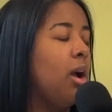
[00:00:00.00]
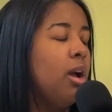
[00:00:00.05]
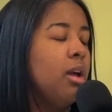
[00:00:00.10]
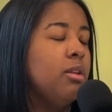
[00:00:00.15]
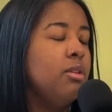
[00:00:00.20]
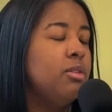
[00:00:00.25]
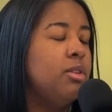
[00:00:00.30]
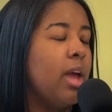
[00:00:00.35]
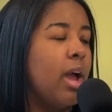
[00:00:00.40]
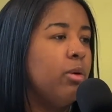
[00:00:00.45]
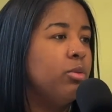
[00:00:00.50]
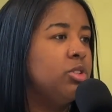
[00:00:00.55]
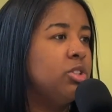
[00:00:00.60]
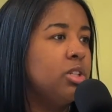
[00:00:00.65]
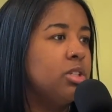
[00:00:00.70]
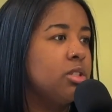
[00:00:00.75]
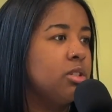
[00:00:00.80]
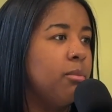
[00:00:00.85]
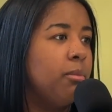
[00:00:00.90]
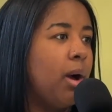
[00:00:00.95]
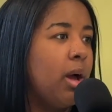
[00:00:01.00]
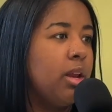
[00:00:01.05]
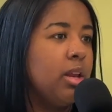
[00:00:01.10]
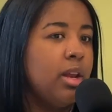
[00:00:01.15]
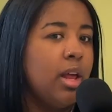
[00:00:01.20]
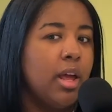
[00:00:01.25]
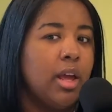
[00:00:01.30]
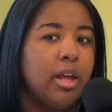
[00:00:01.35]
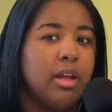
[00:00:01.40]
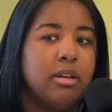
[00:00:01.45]
that was just somebody
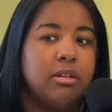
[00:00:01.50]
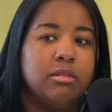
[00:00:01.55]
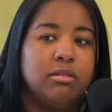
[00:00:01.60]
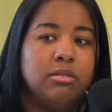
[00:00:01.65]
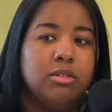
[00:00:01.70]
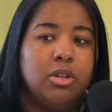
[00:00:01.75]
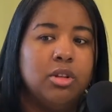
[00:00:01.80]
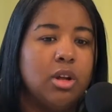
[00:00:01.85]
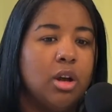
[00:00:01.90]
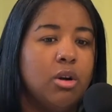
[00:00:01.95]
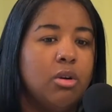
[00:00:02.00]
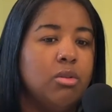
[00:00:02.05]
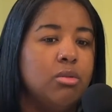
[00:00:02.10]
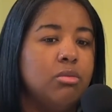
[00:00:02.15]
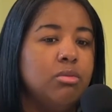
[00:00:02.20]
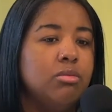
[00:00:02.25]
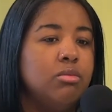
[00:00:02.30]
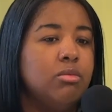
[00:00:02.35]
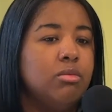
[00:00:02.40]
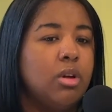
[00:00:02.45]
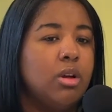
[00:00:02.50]
that, you know,